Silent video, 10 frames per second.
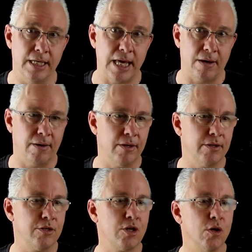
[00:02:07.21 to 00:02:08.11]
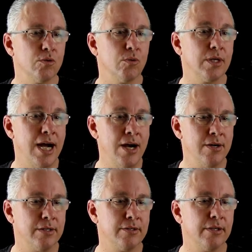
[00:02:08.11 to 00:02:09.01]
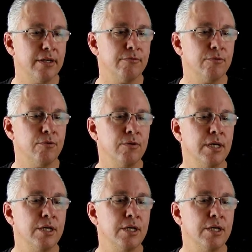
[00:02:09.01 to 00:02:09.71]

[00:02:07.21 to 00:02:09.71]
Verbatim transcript: Now, the total current, therefore,